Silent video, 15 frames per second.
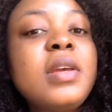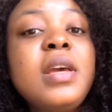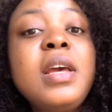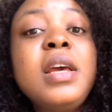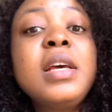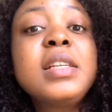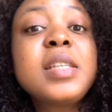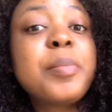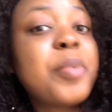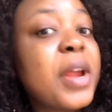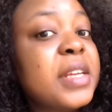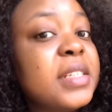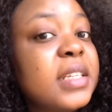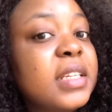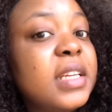
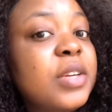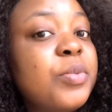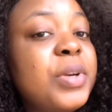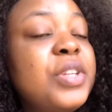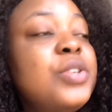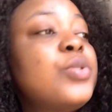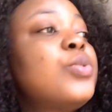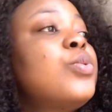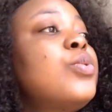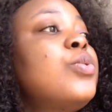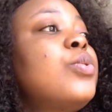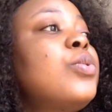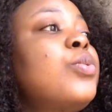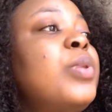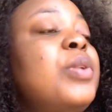Surprisingly, when
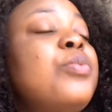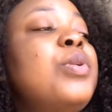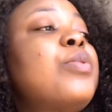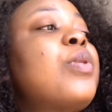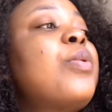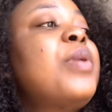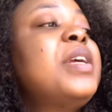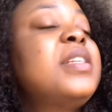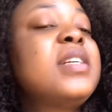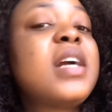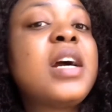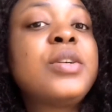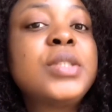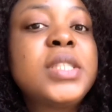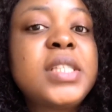we were waiting
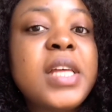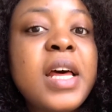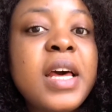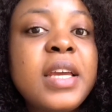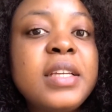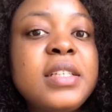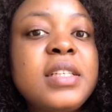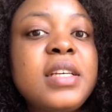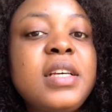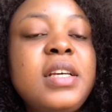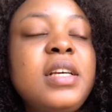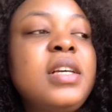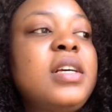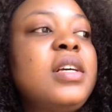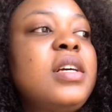outside,
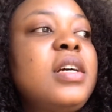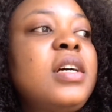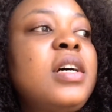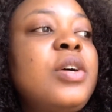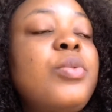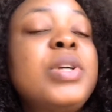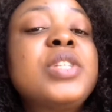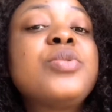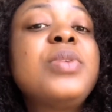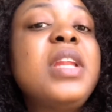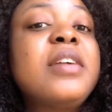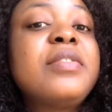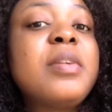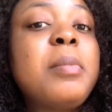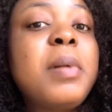once we
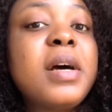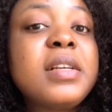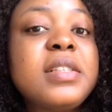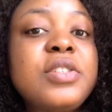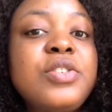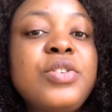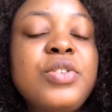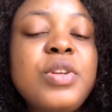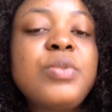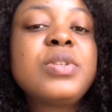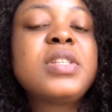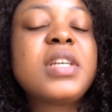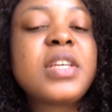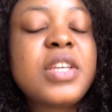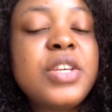left the bus, there was
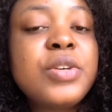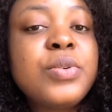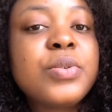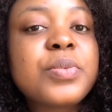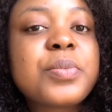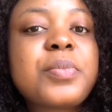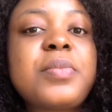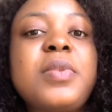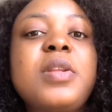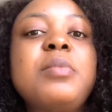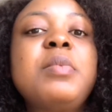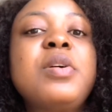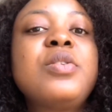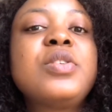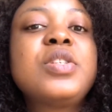a queue
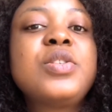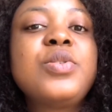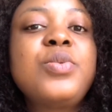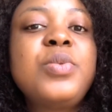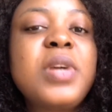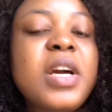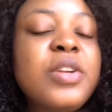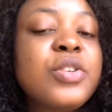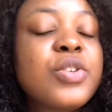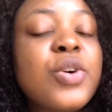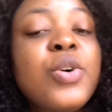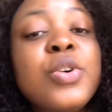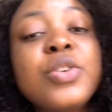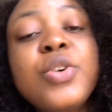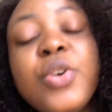because we cannot
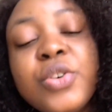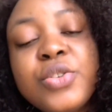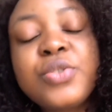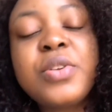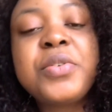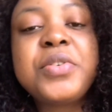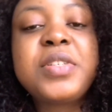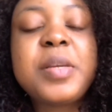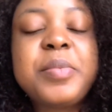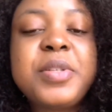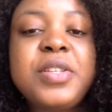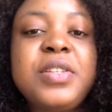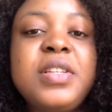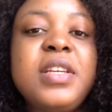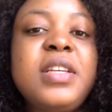all go to the
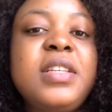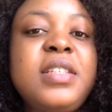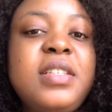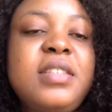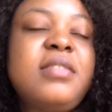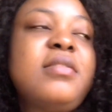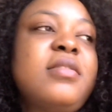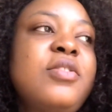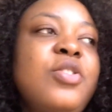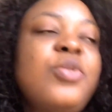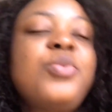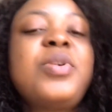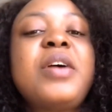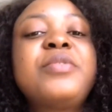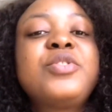reception.
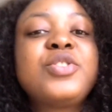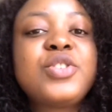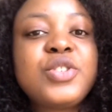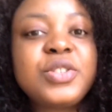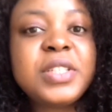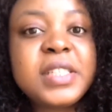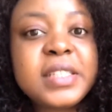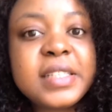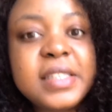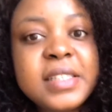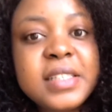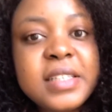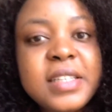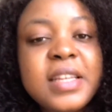We have to social distance.